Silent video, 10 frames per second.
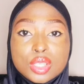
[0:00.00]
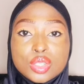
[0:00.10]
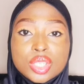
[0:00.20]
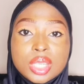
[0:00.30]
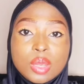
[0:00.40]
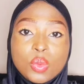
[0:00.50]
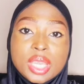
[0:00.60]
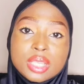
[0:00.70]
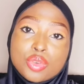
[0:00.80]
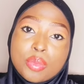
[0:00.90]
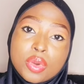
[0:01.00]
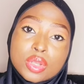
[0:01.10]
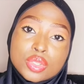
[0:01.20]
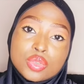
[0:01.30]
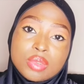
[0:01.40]
today we get to
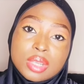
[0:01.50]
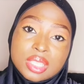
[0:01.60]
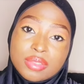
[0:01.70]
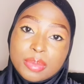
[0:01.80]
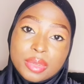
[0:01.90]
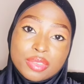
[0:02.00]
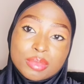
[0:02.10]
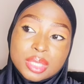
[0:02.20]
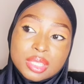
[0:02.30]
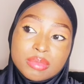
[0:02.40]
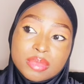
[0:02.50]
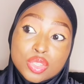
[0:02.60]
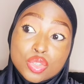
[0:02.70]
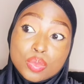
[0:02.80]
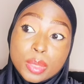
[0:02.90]
unbox two Lattafa perfumes that I've
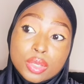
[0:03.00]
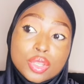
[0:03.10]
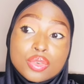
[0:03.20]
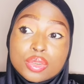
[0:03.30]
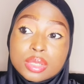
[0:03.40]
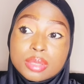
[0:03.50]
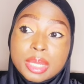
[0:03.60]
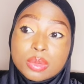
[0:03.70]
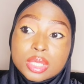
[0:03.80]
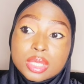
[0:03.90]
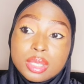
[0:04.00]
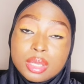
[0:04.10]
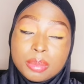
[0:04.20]
been super curious about.